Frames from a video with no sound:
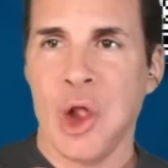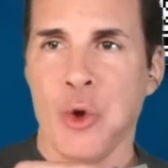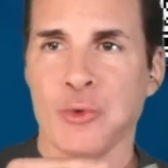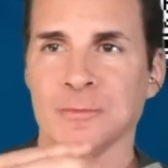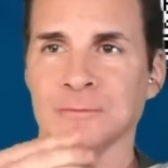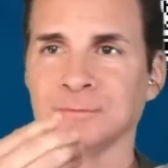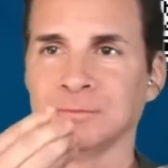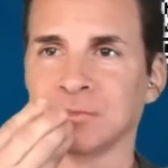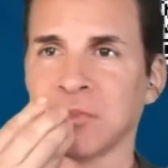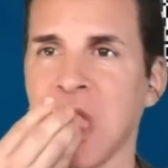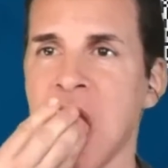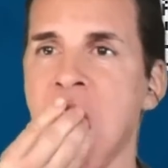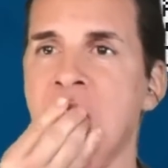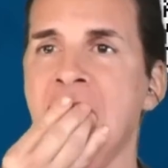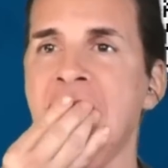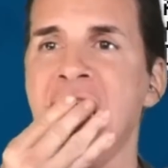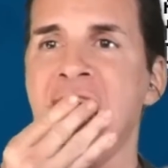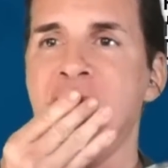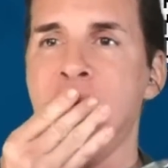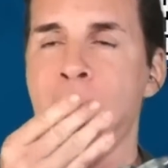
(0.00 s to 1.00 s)
because he
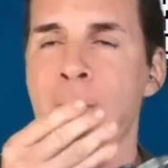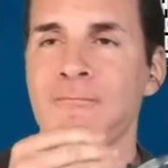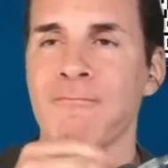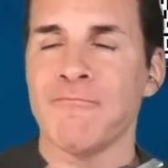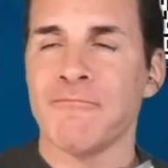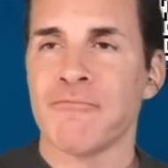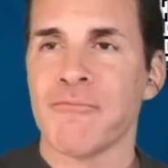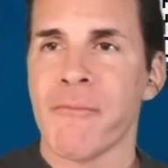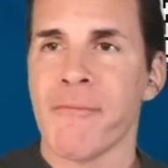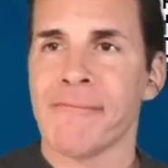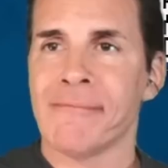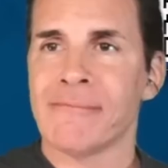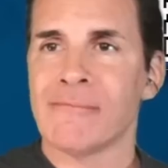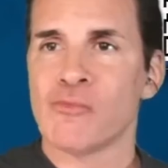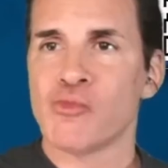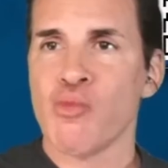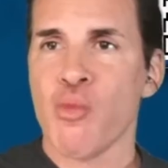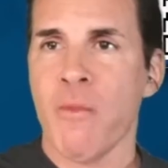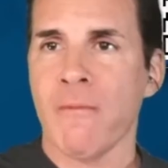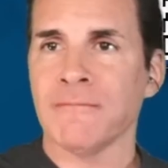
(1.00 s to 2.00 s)
can do his little thing.
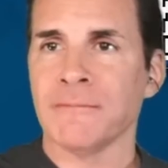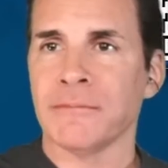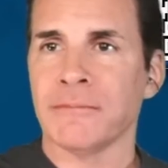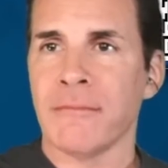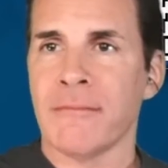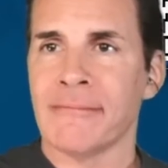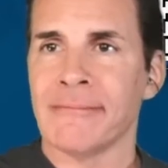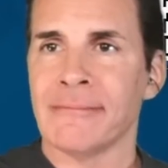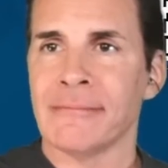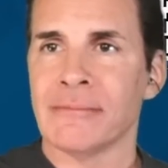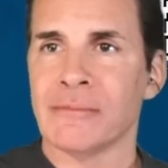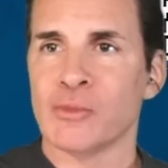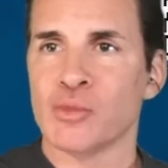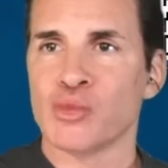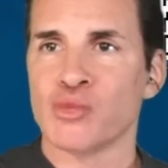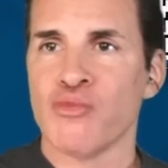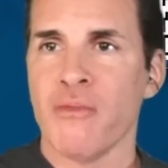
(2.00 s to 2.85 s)
He can be the leader